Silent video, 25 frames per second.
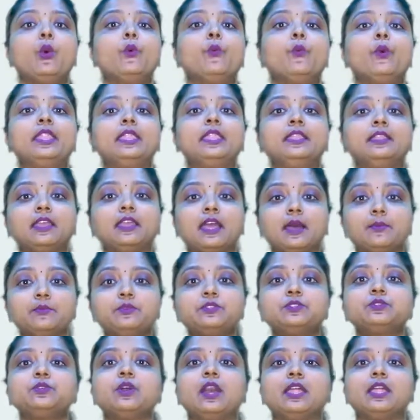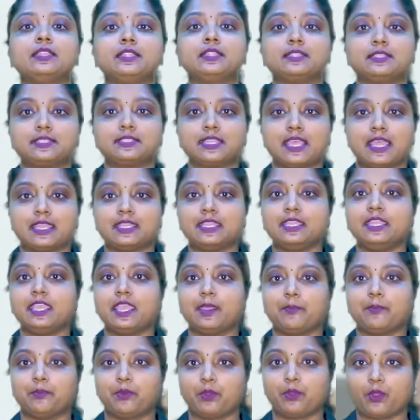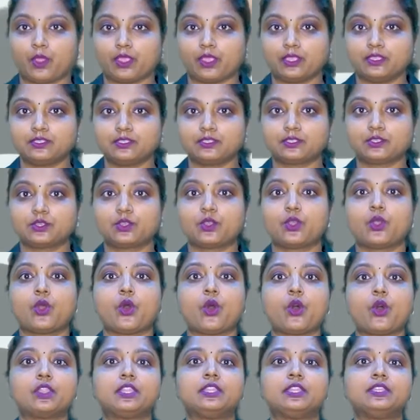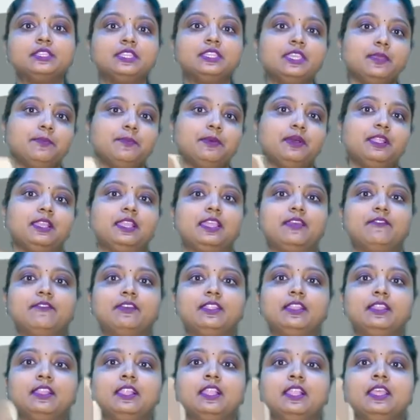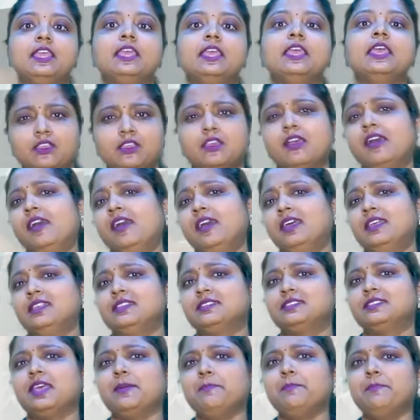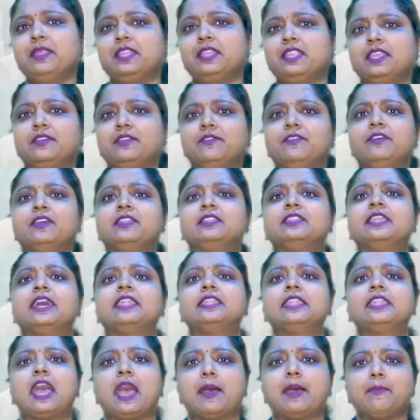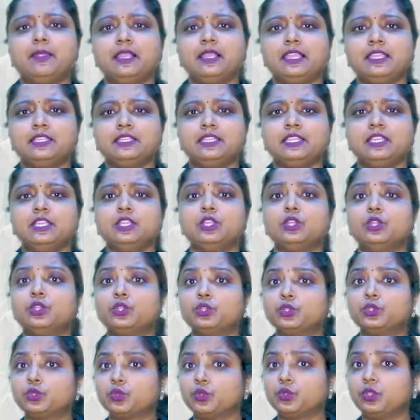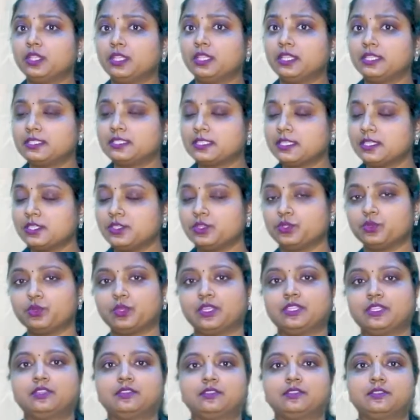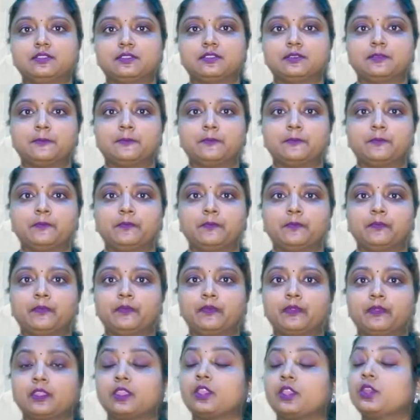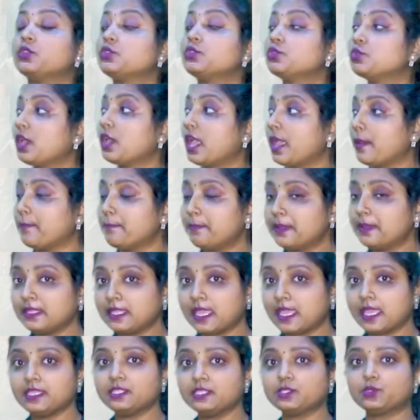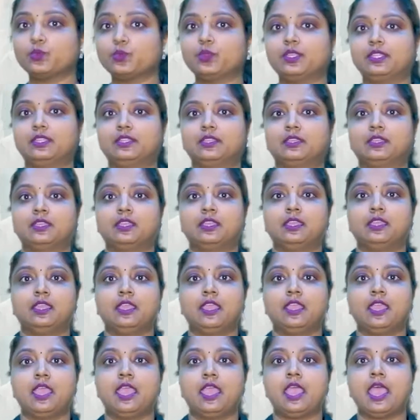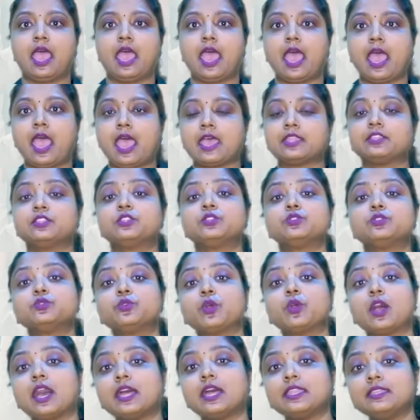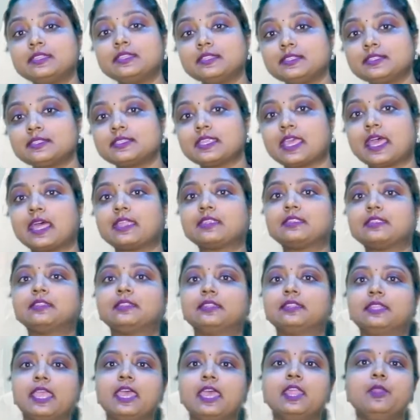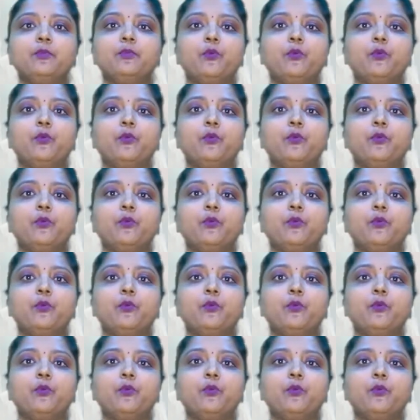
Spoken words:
When it comes to understanding employees on a deeper level, some believe that ability to listen to others, to empathize with, and to understand their